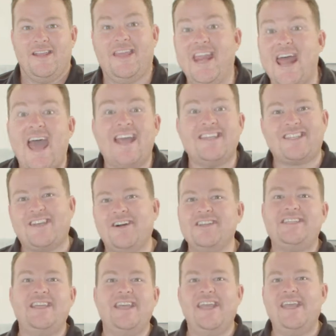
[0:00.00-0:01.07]
G'day, it's
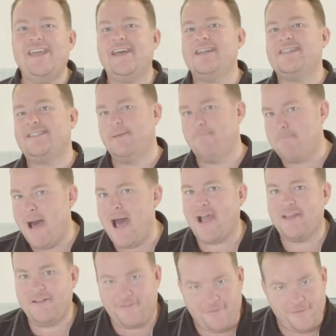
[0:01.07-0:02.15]
Cosi here to
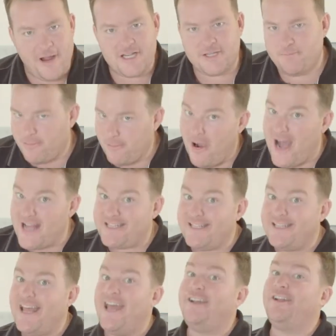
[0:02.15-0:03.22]
Market Fresh
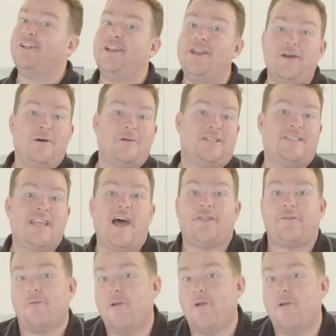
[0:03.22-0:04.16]
Brighton and Glenelg South